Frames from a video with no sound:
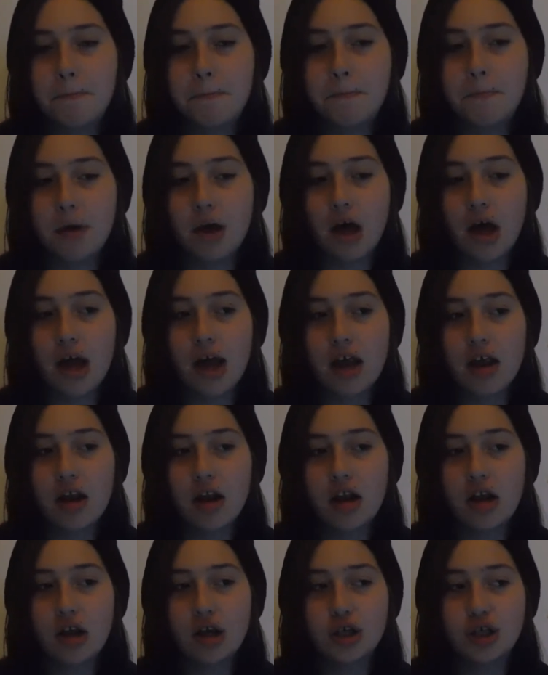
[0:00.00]
but
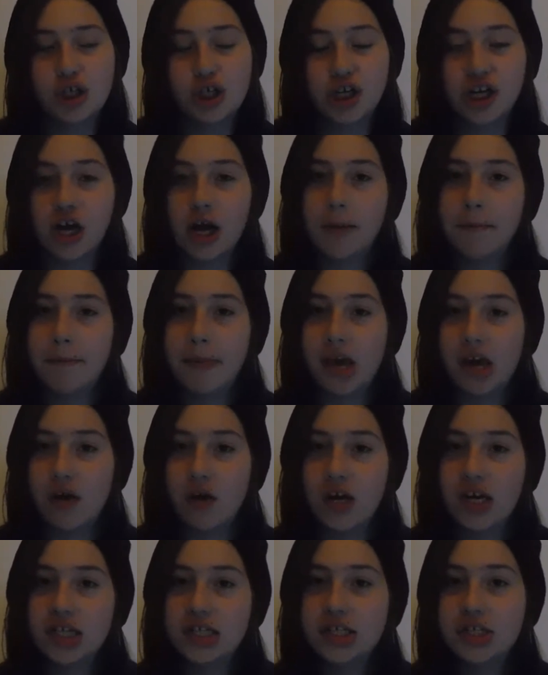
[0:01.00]
she got
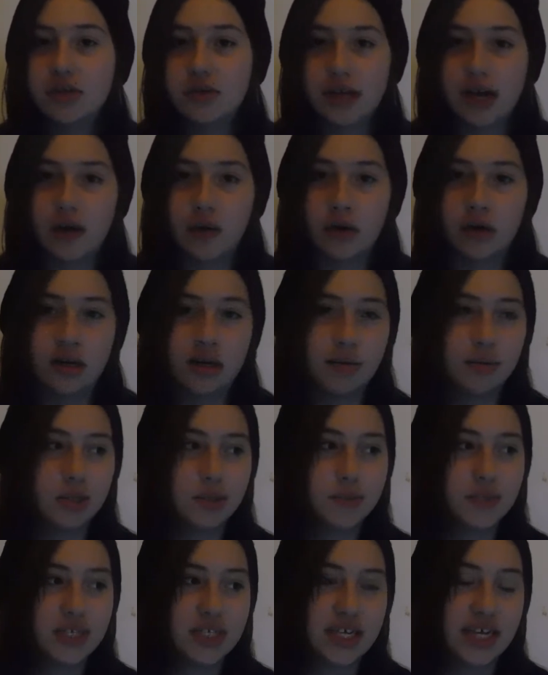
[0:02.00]
married, so now her name is
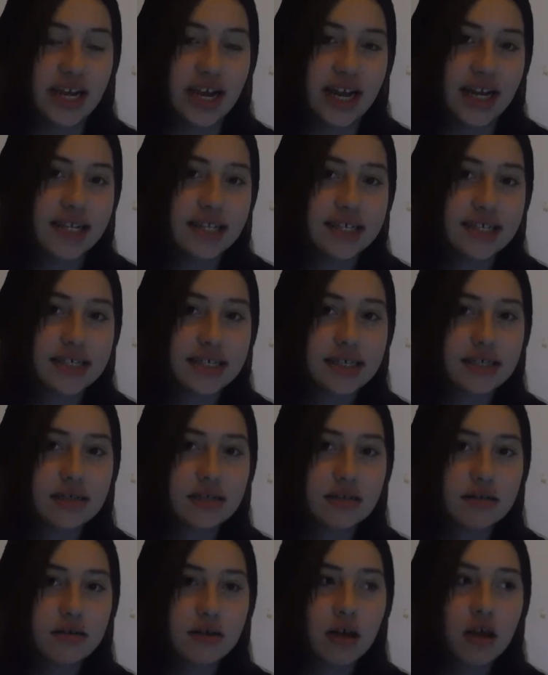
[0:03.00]
Miss Yates.
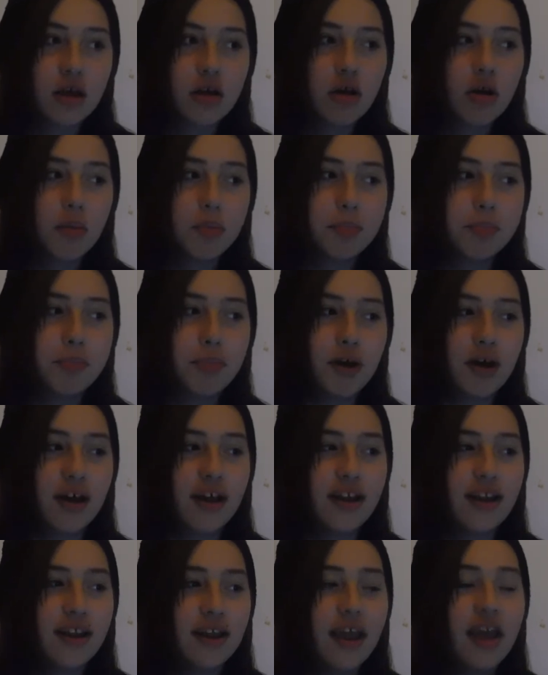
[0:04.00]

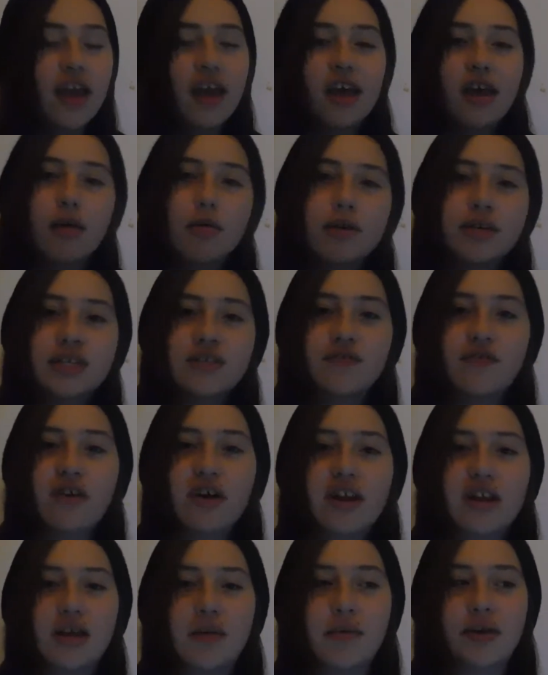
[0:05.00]
But it was
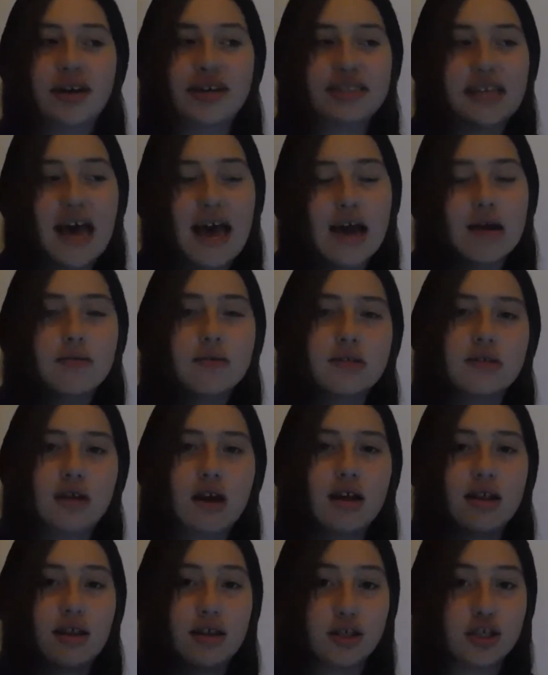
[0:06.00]
funny because I always
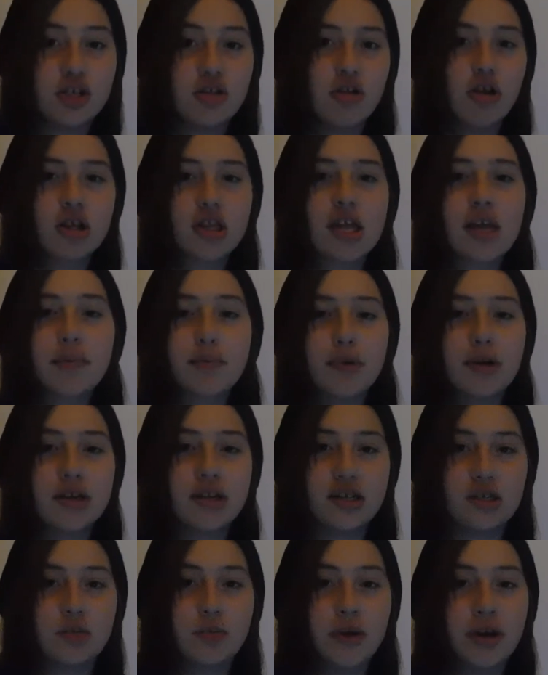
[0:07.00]
thought that she looked like Britney
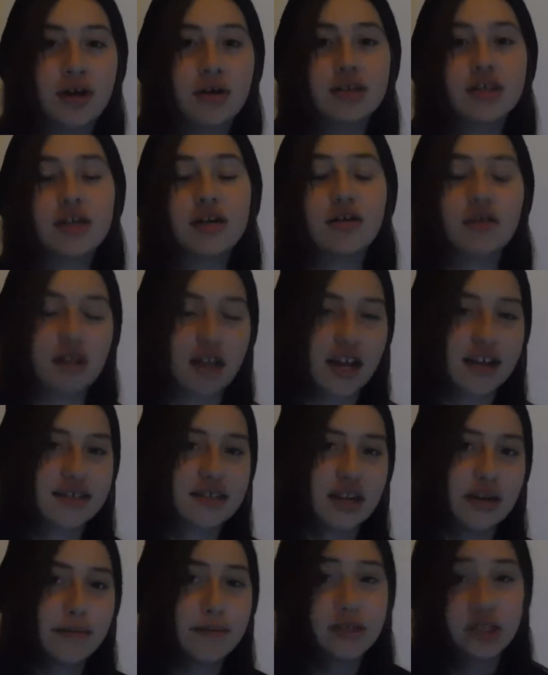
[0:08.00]
Spears and her last
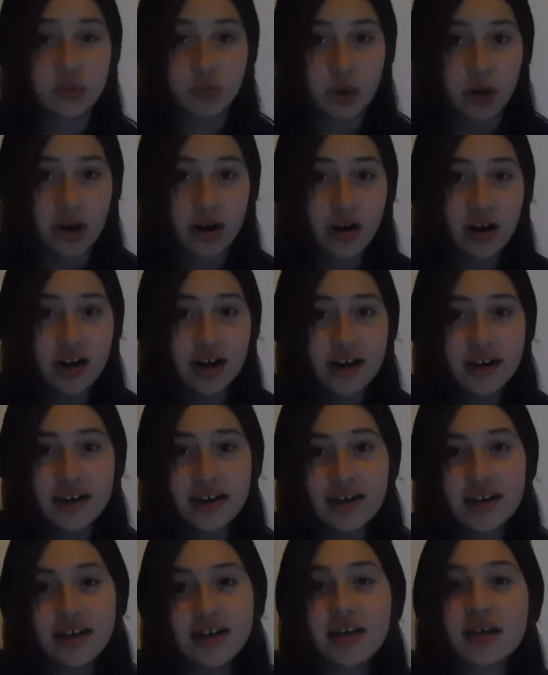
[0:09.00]
name was Spear,
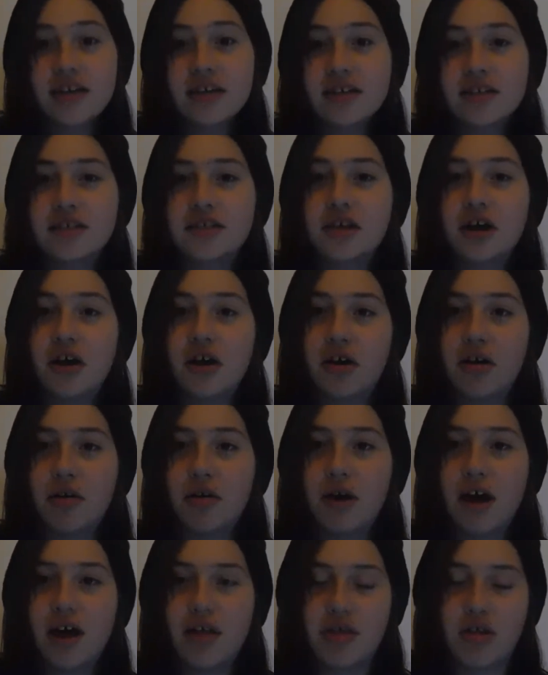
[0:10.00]
so
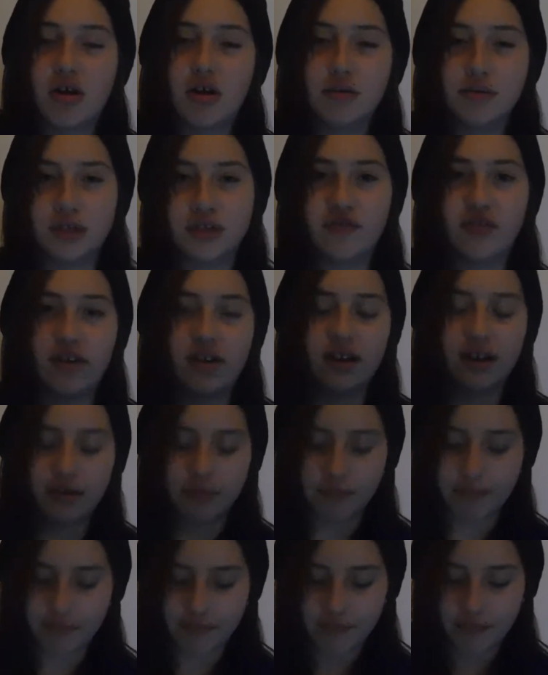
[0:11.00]
I thought it was funny.
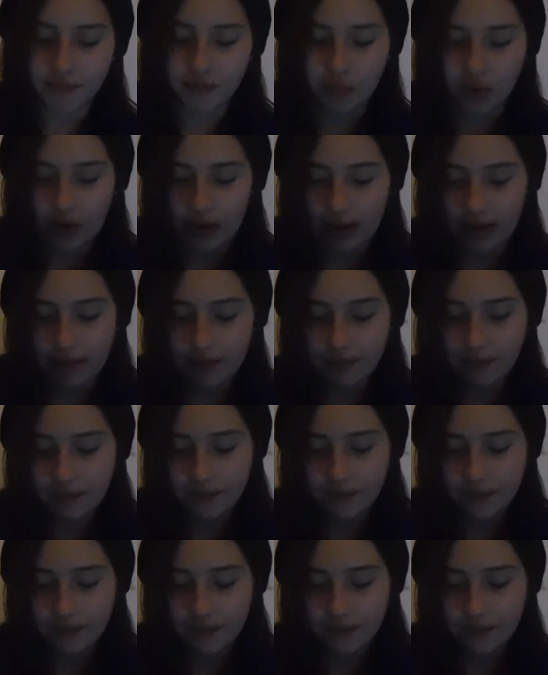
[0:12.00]
But